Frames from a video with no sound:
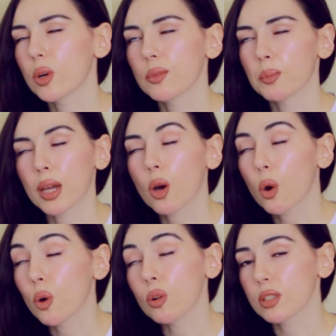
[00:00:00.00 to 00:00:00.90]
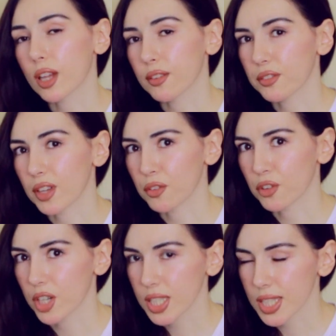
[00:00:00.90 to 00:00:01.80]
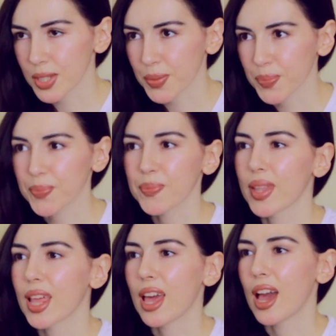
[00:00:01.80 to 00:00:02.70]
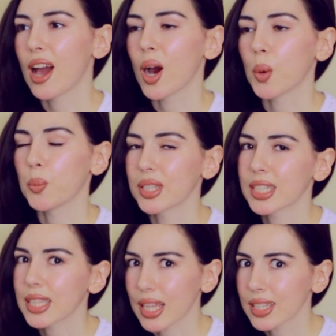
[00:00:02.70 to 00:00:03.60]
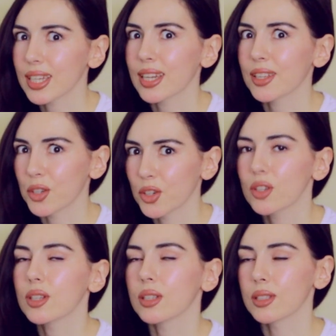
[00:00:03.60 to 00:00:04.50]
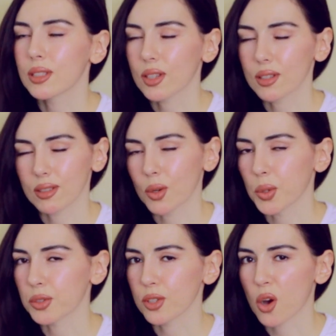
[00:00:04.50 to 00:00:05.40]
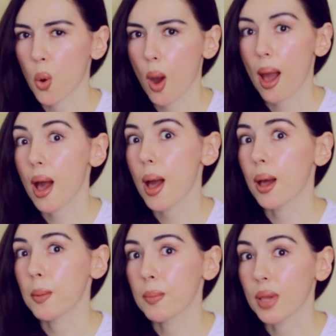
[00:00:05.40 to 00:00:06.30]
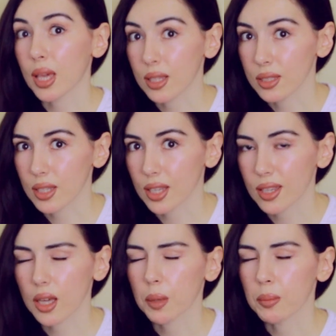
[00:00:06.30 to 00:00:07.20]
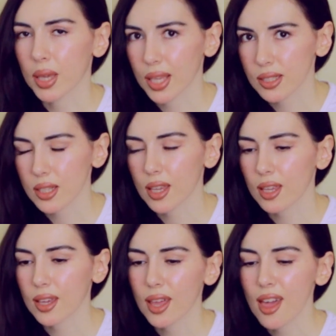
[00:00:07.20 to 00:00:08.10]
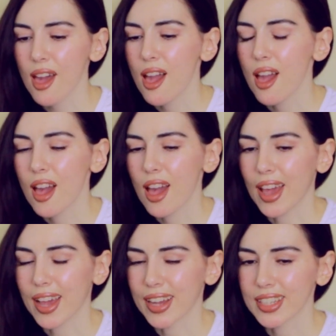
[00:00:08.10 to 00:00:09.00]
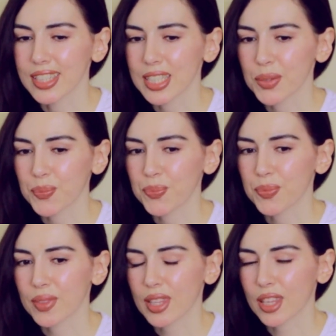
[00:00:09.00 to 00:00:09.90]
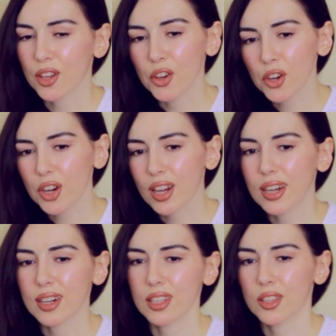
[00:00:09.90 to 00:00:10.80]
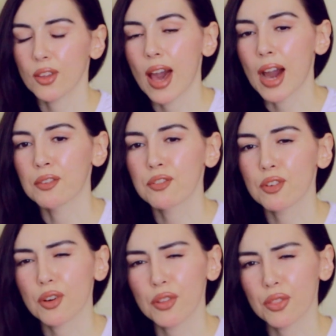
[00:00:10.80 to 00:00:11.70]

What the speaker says: one of my all-time favorites. But Gladiator is also amazing, amazing. And here you have